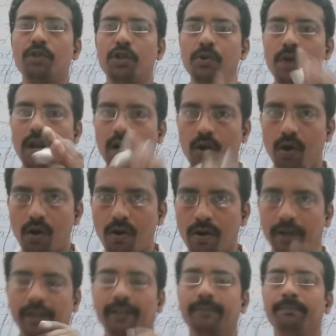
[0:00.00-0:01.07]
You are
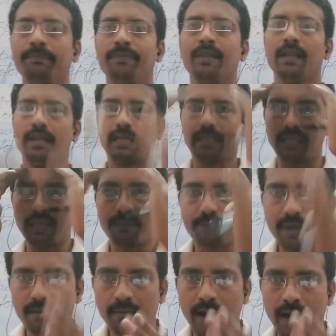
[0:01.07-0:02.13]
wrong. Keep
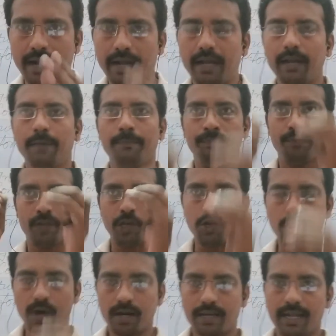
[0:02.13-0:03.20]
in mind,
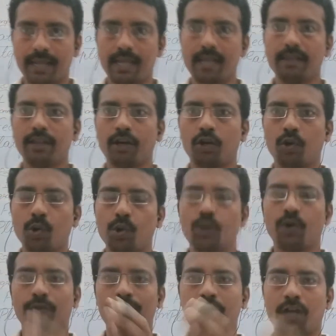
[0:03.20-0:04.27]
you are taking the code
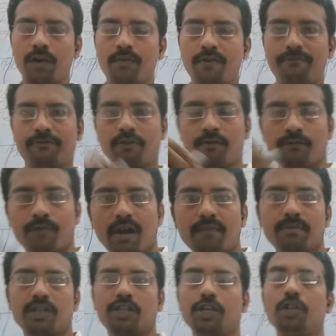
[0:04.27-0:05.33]
of Java from one
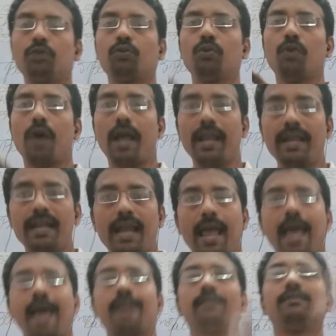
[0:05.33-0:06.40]
machine to in
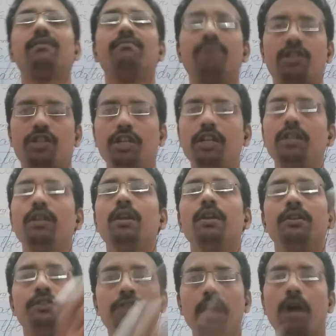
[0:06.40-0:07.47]
another machine,
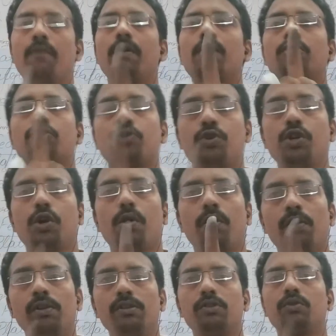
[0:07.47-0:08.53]
Java should
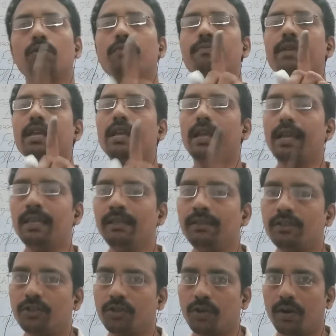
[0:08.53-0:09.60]
also be
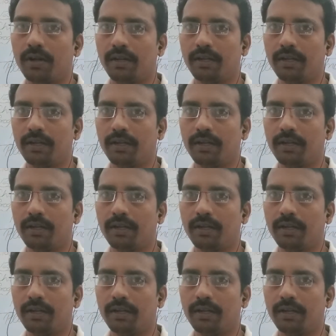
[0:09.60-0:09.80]
installed.